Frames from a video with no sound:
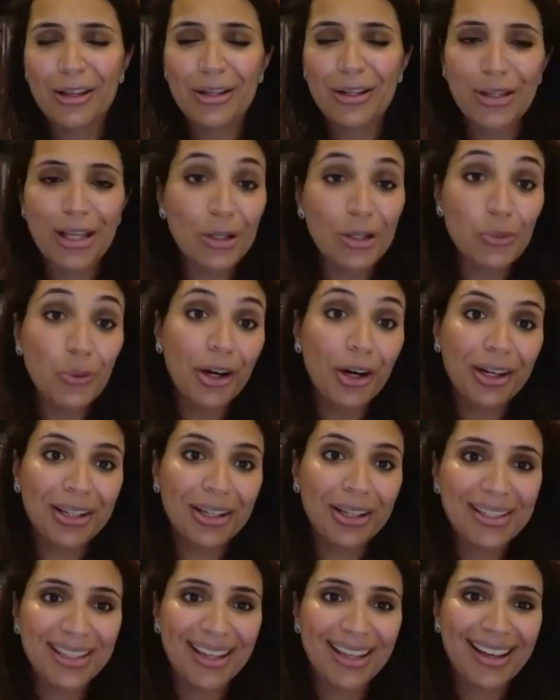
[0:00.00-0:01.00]
it works
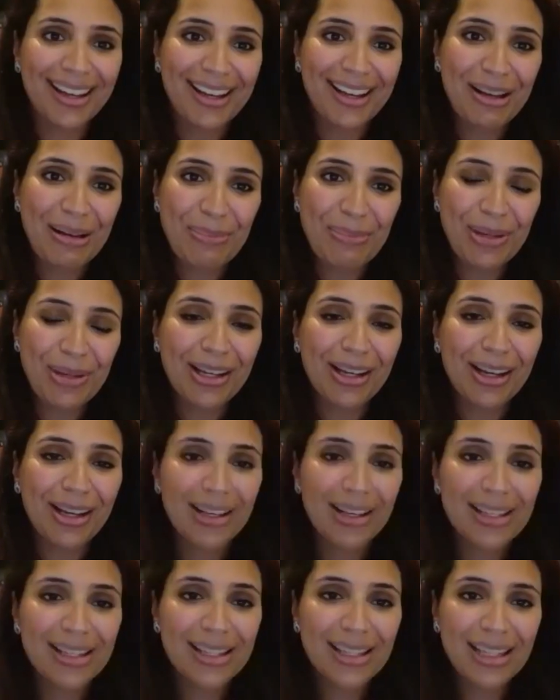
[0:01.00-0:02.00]

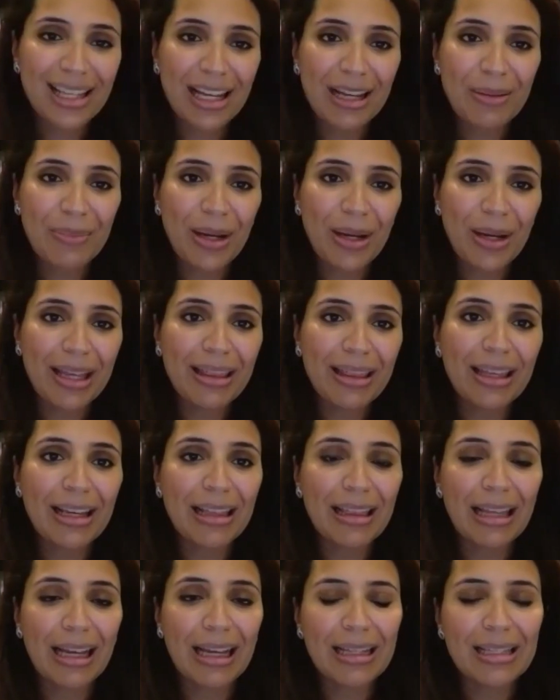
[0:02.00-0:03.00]
because I think
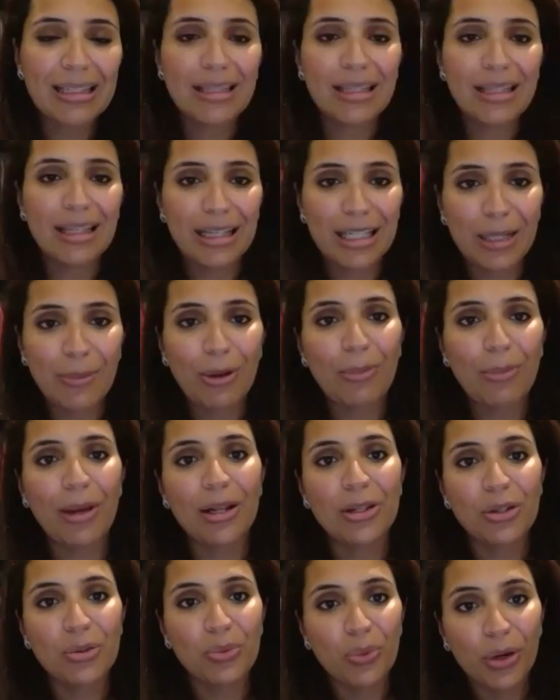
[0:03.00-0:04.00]
that
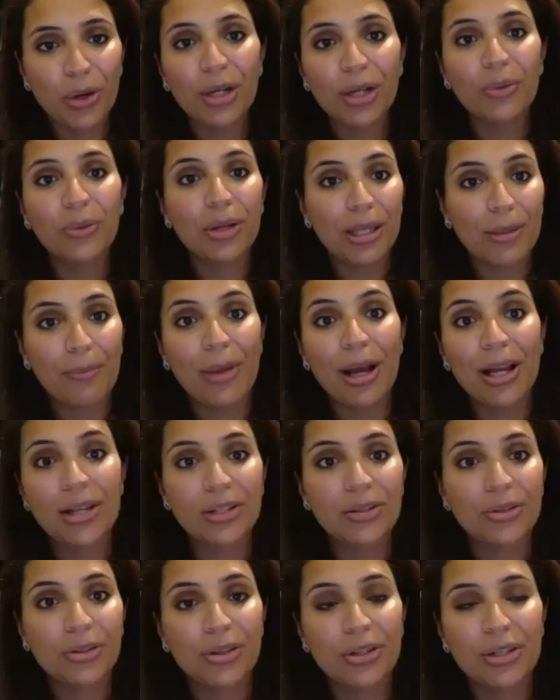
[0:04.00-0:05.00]
diplomats work with
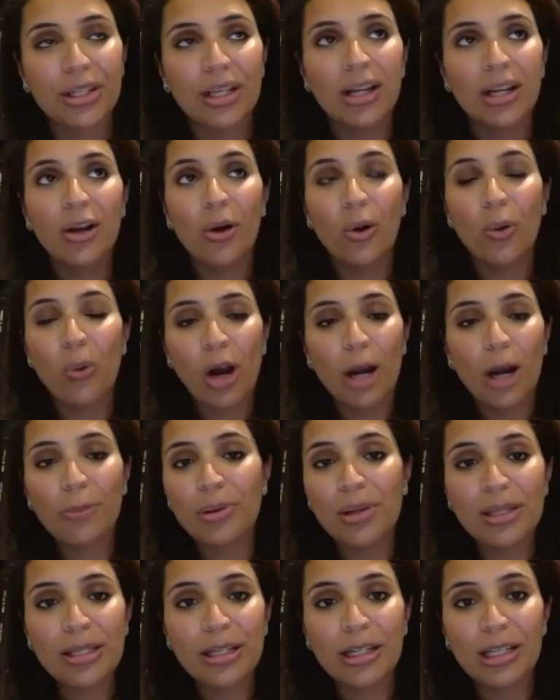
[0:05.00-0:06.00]
ambassadors who are
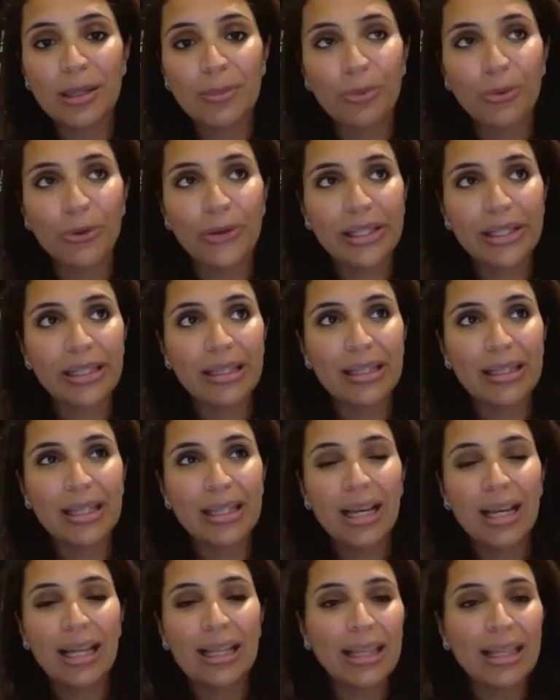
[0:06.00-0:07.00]
political appointees.
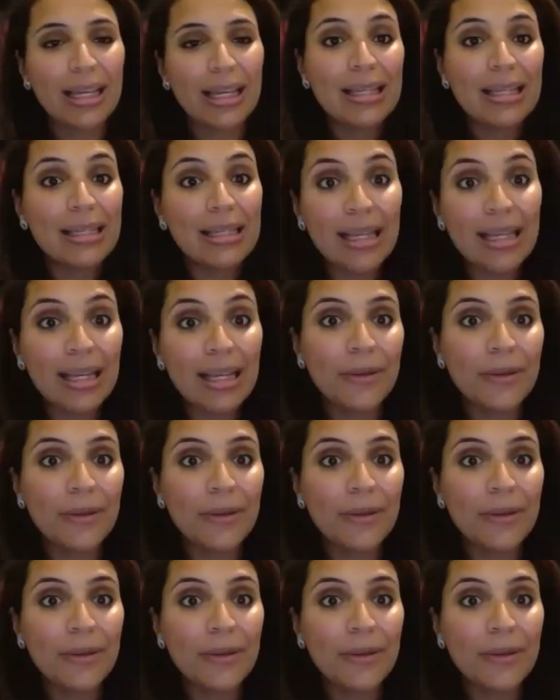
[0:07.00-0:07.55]
They see